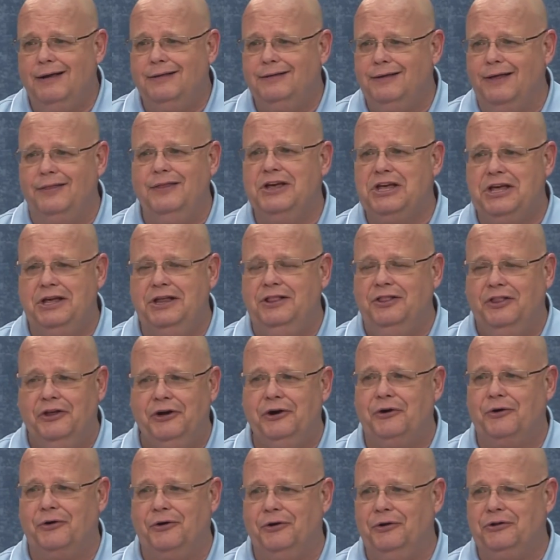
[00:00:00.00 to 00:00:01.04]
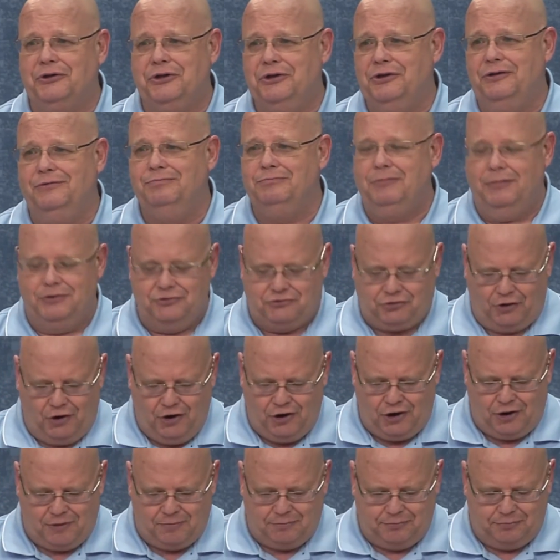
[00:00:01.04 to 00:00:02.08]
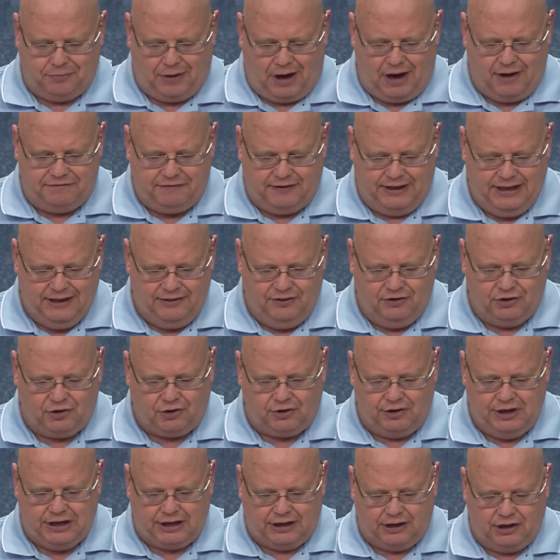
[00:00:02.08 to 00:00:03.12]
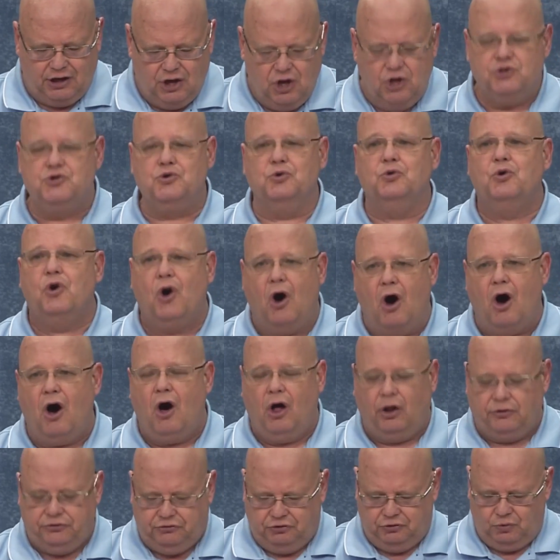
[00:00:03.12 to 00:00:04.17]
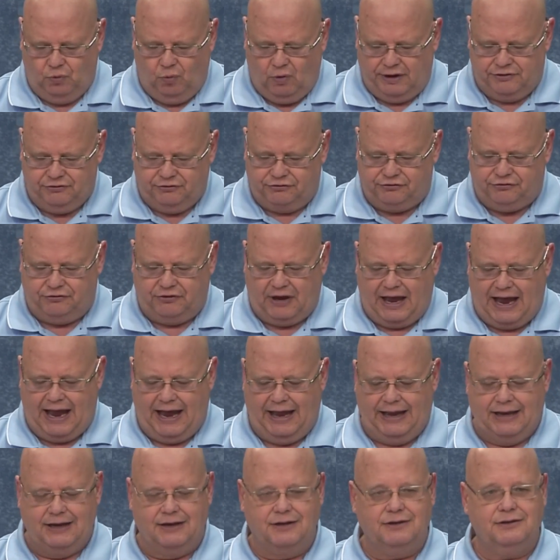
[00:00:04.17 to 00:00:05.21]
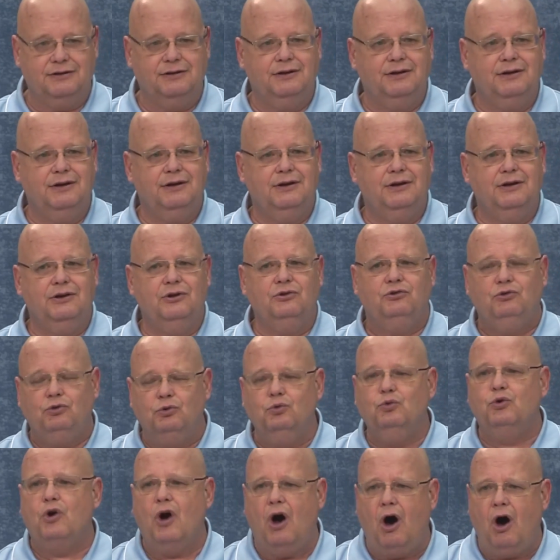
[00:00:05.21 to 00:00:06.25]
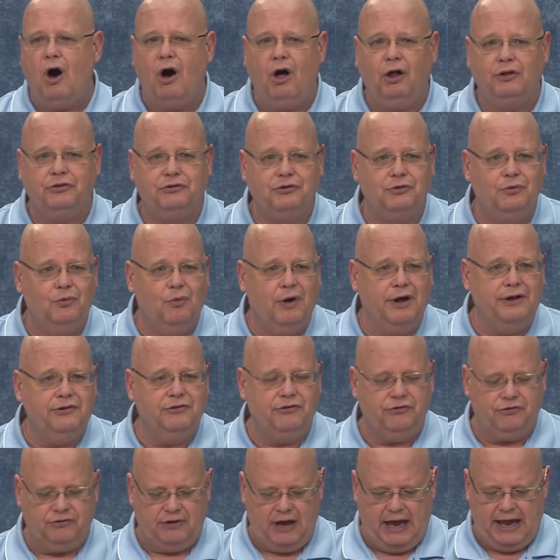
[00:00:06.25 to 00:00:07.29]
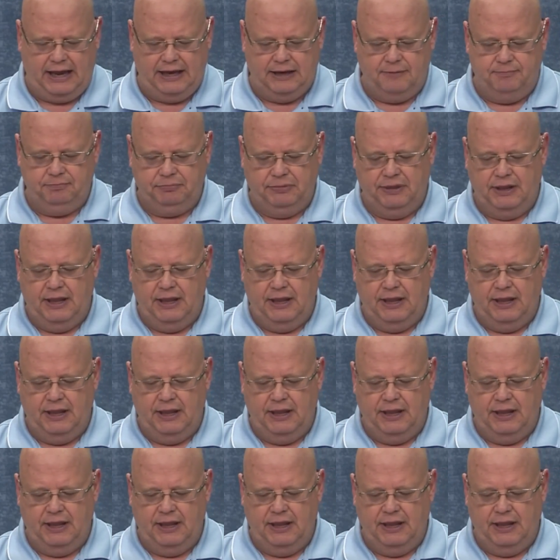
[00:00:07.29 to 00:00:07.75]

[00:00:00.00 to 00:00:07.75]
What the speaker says: than the literal term in the Greek, to call to one side. To call to one side.